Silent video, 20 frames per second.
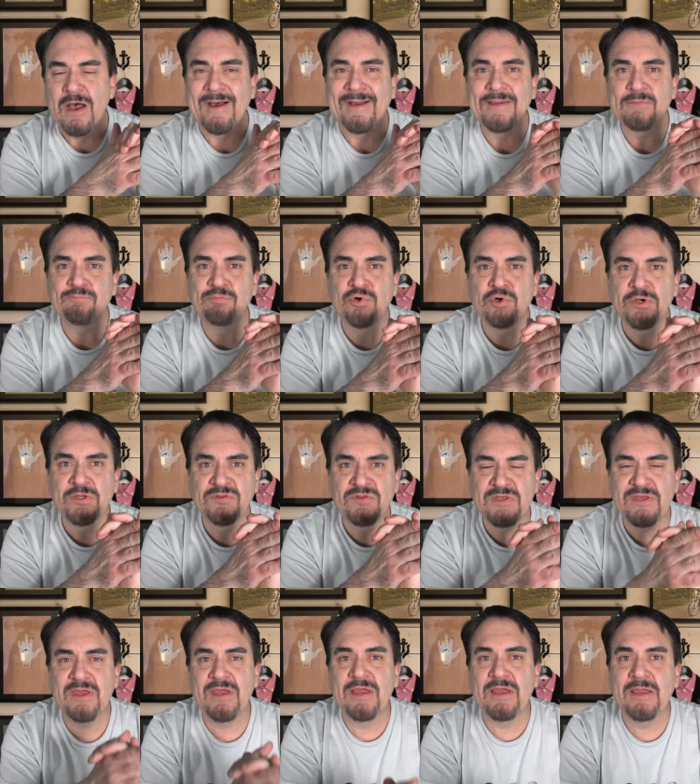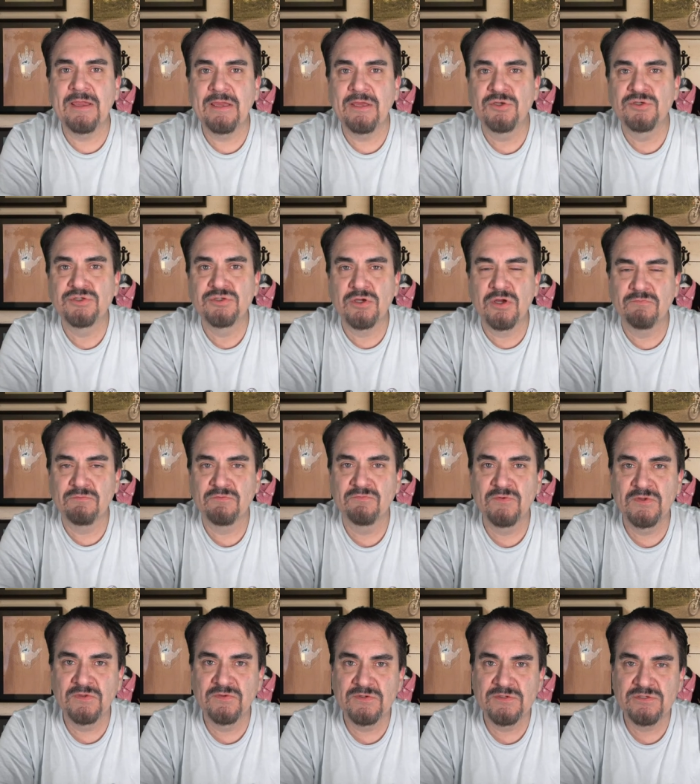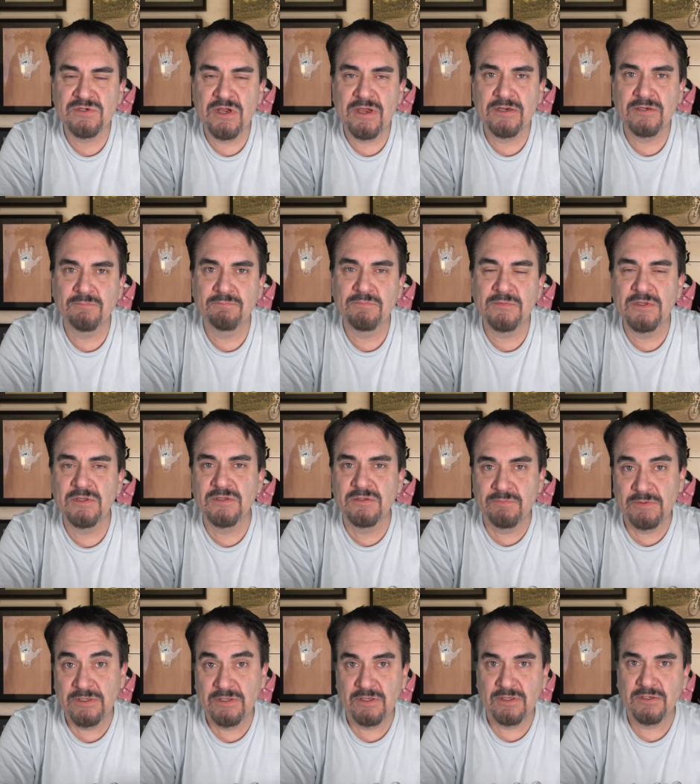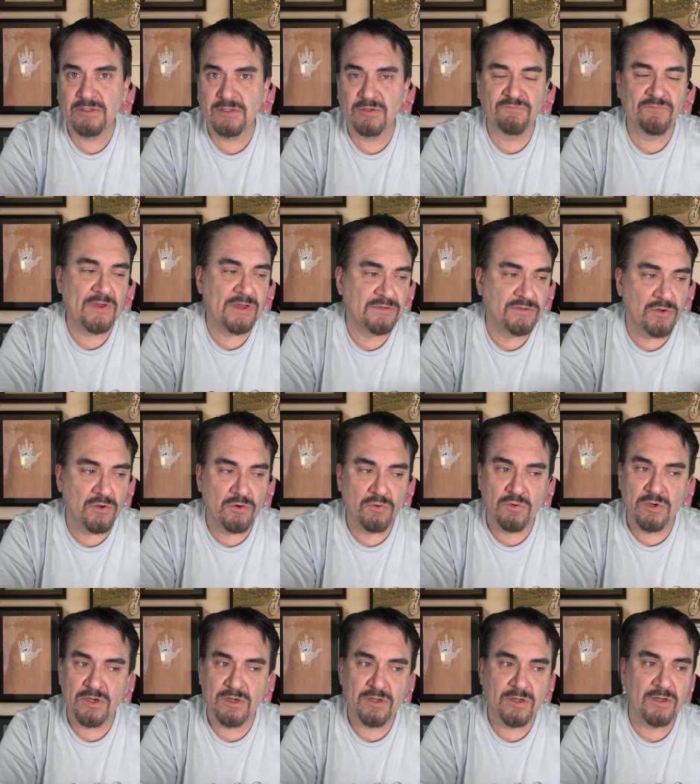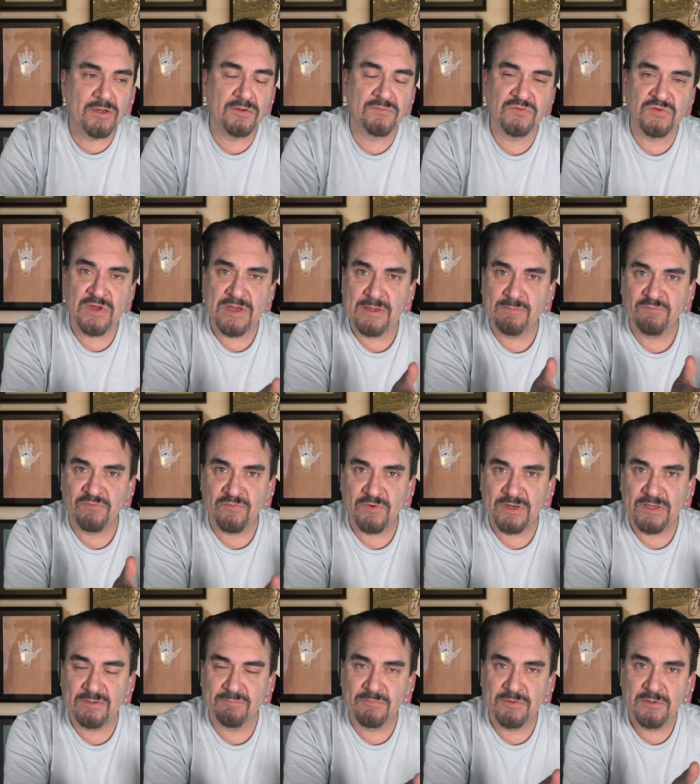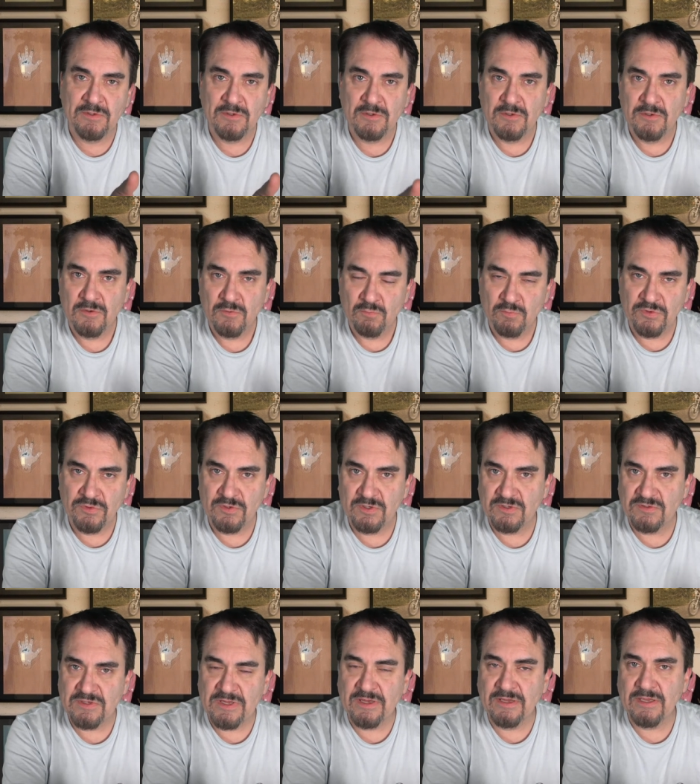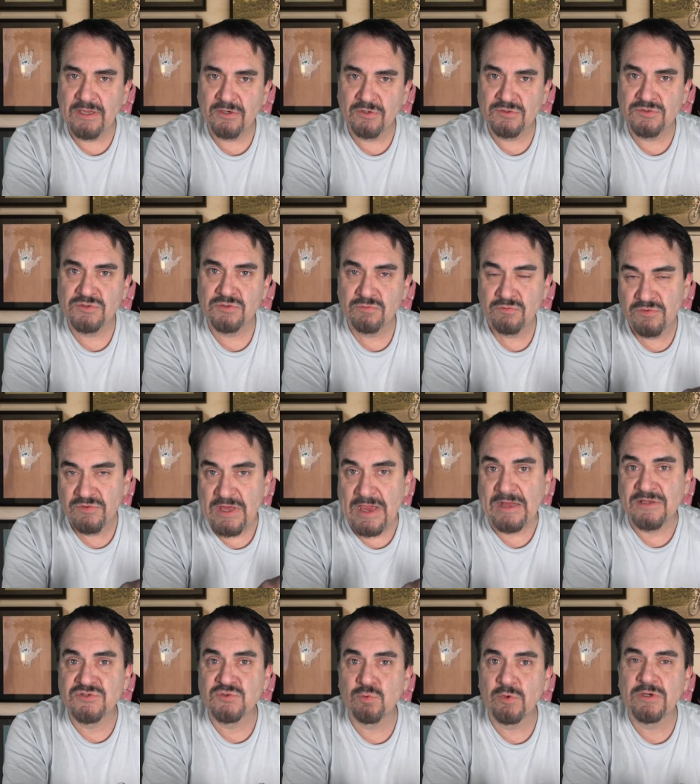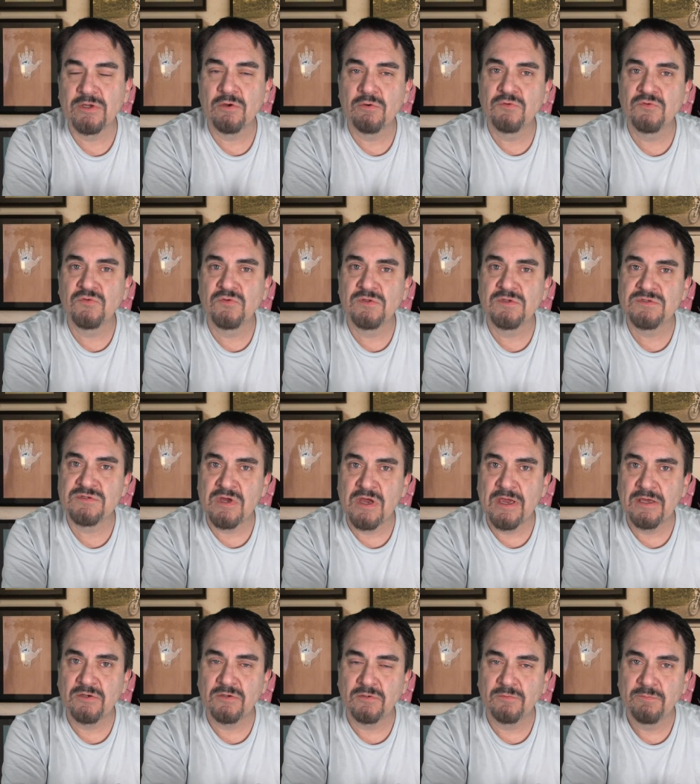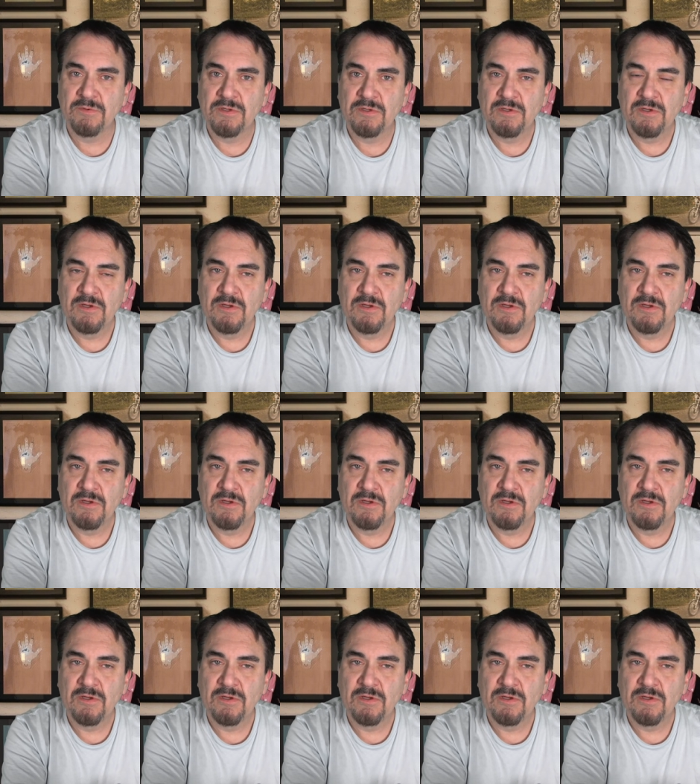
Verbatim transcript: I put the age of a vintage item in the beginning. If I know a time frame within a decade or two, that's what goes in the title.